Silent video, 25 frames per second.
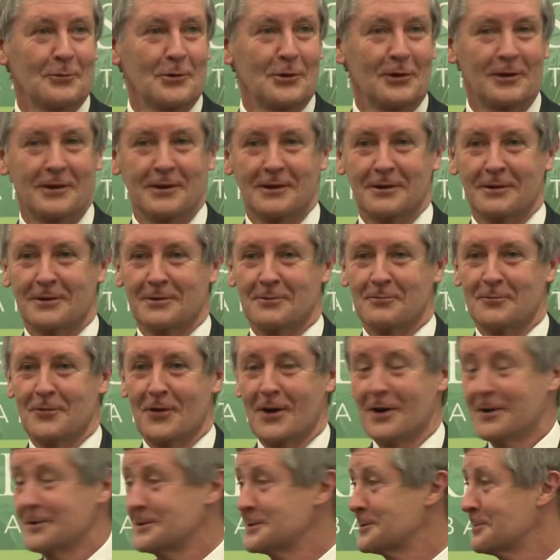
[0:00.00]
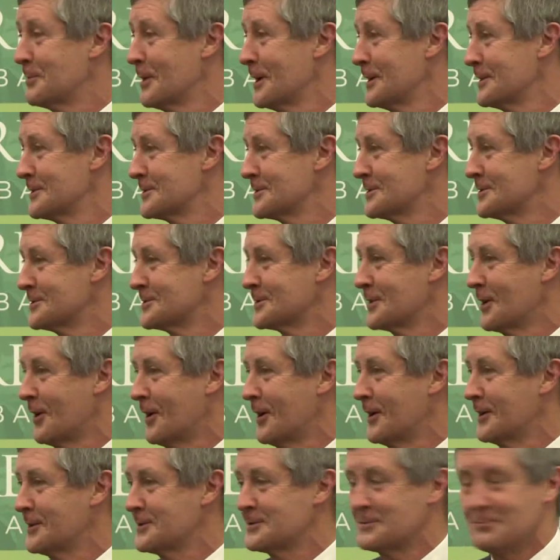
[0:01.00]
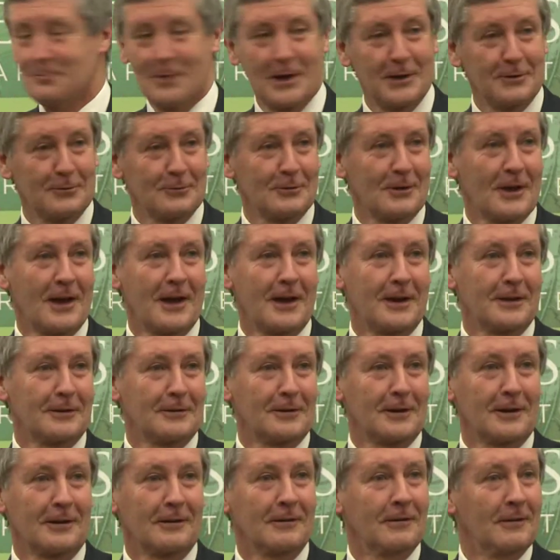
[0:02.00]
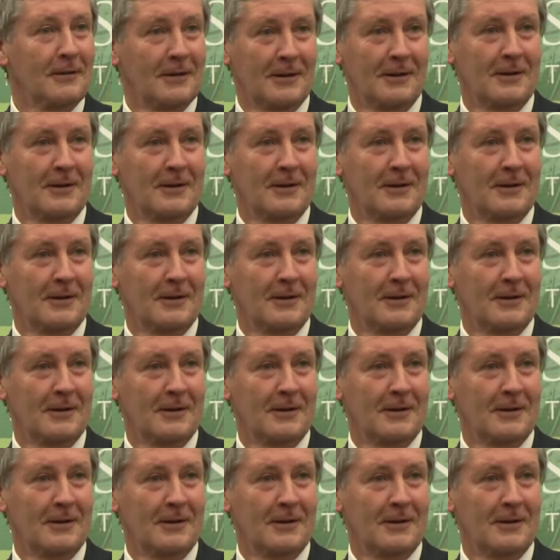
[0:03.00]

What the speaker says: working in confined spaces, heights, manual handling.